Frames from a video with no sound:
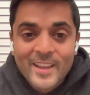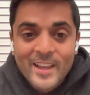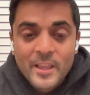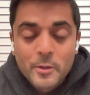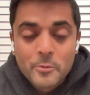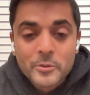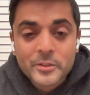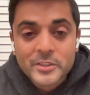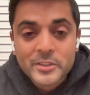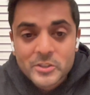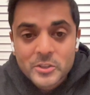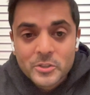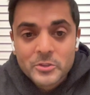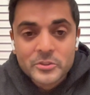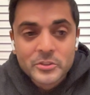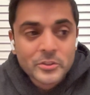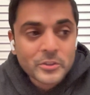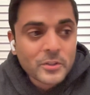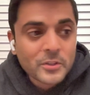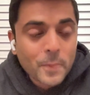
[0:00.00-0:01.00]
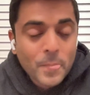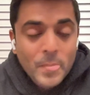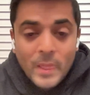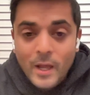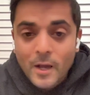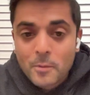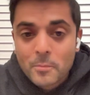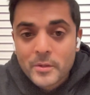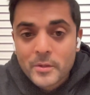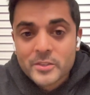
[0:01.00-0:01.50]
And that really shows you
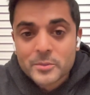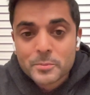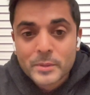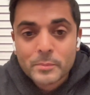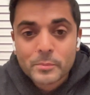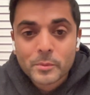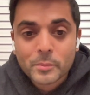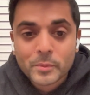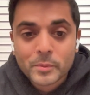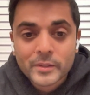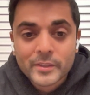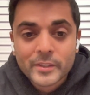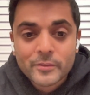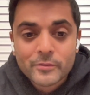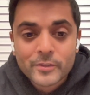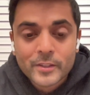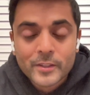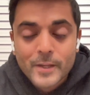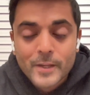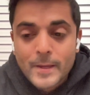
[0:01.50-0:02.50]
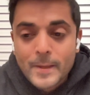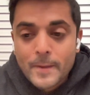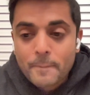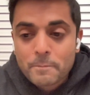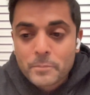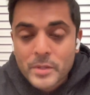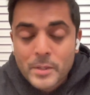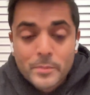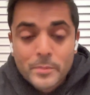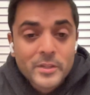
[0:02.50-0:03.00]
how much people believe in
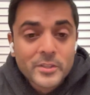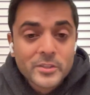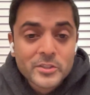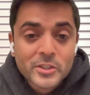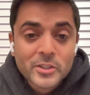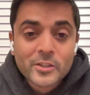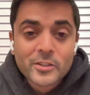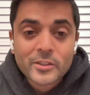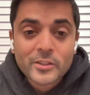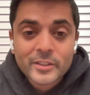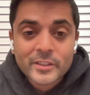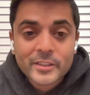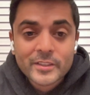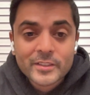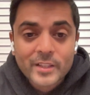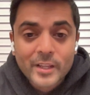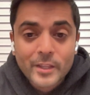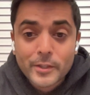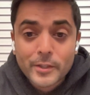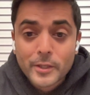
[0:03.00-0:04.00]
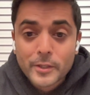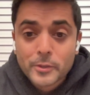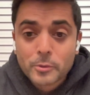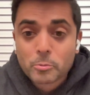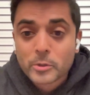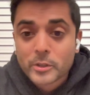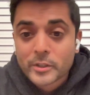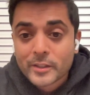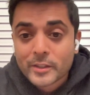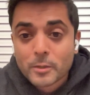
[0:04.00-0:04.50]
BAPS Charities and
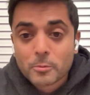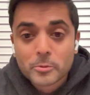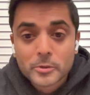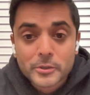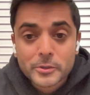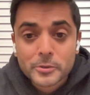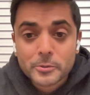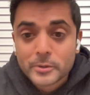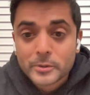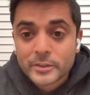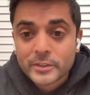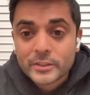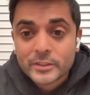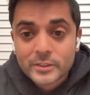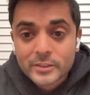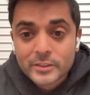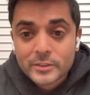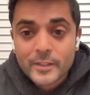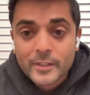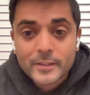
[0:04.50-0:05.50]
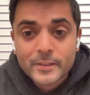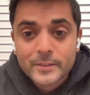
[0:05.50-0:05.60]
the work that we're doing, right?